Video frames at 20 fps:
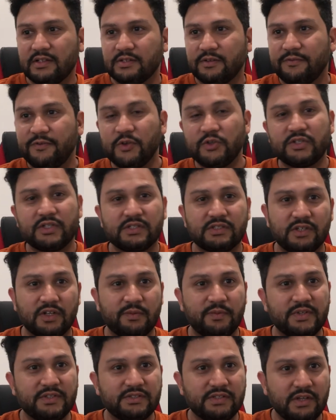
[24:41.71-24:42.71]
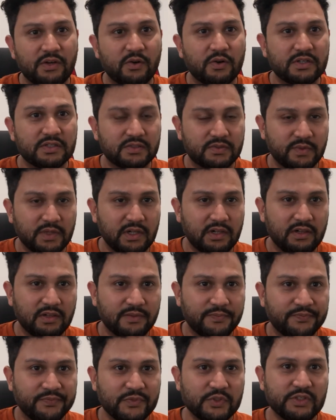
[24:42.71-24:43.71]
Future is going to be 0 as well.
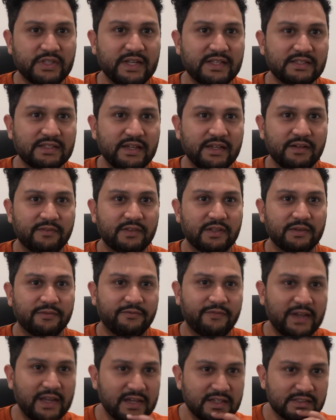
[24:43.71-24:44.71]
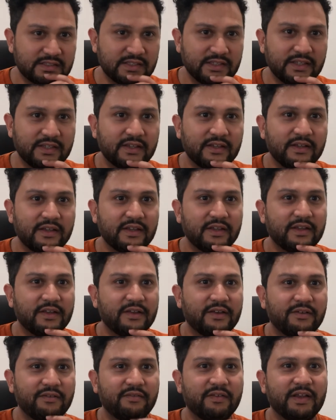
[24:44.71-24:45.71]
So that's kind of the fallacy,
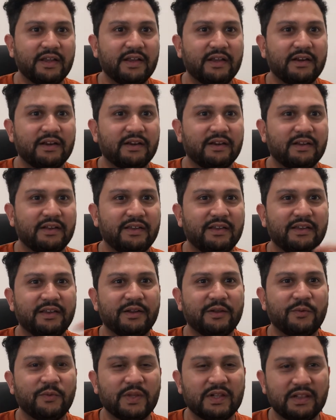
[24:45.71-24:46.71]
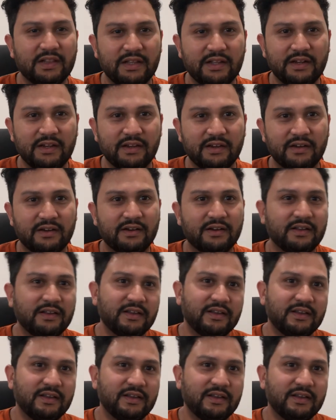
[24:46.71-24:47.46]
where with linear,